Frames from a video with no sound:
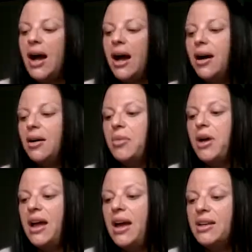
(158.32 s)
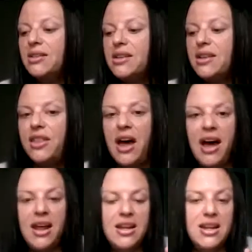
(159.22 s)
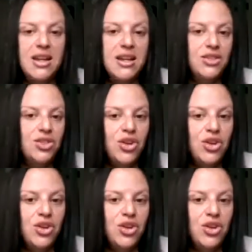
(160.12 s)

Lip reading: And that is,